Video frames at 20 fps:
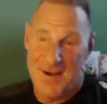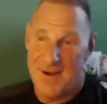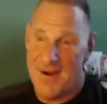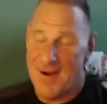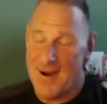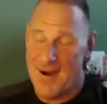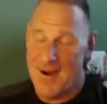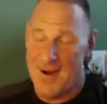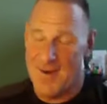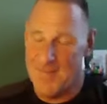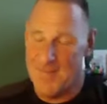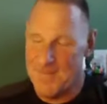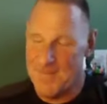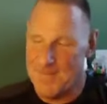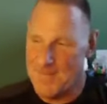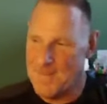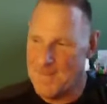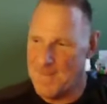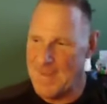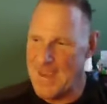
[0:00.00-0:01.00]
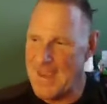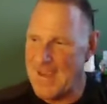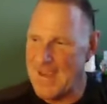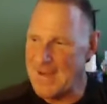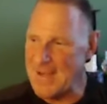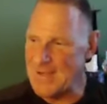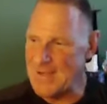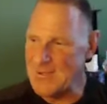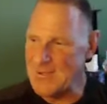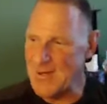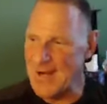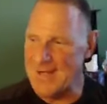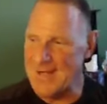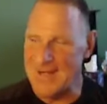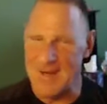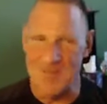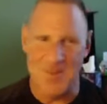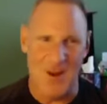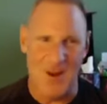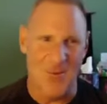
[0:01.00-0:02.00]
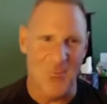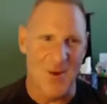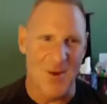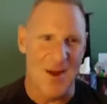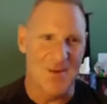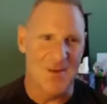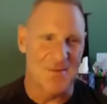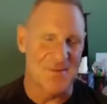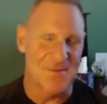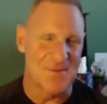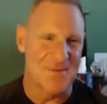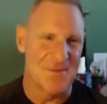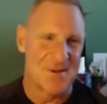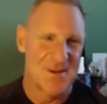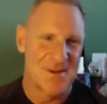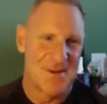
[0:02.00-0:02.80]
um, and I tried to get my wife